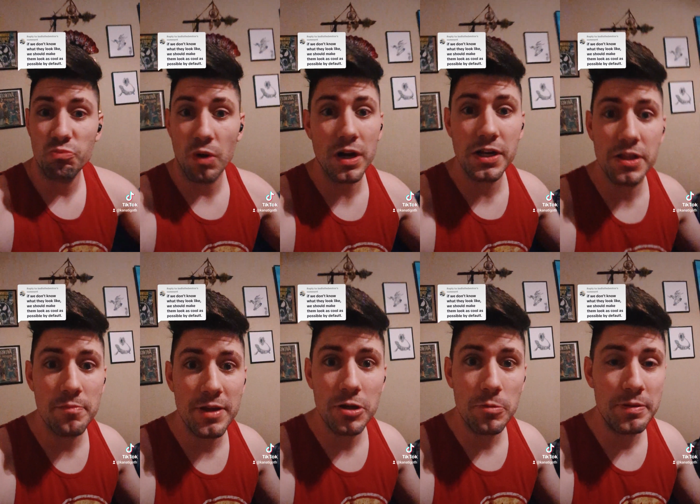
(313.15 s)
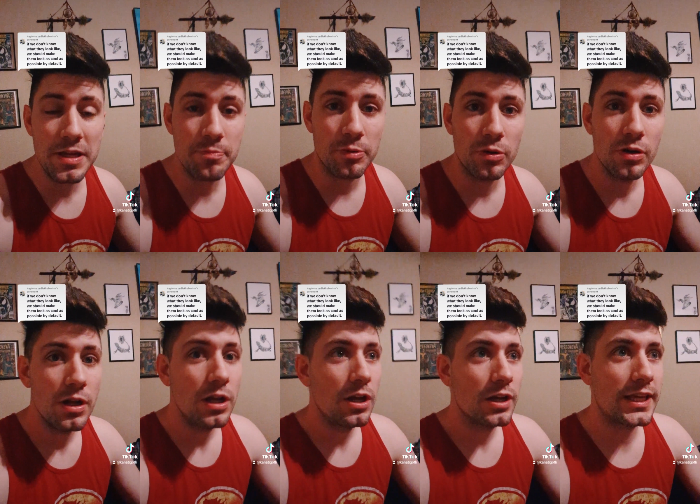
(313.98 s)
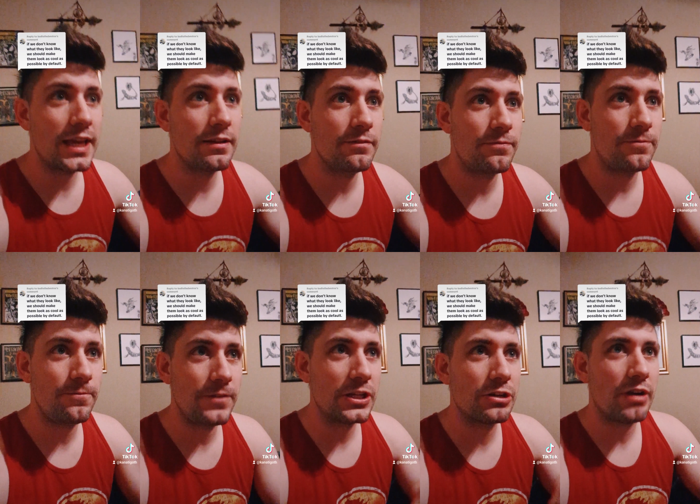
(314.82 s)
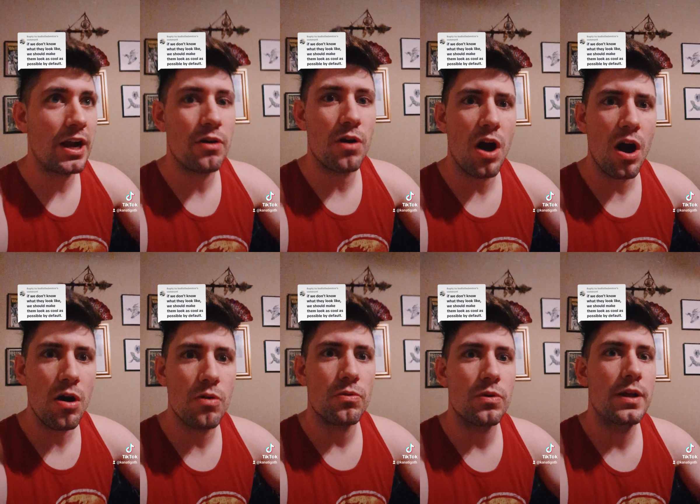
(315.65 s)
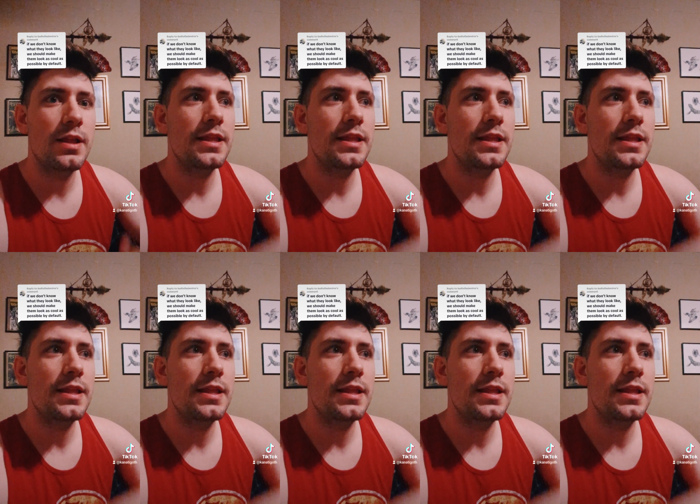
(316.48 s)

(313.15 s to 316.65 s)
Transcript: run of the mill people, can figure out, "Oh,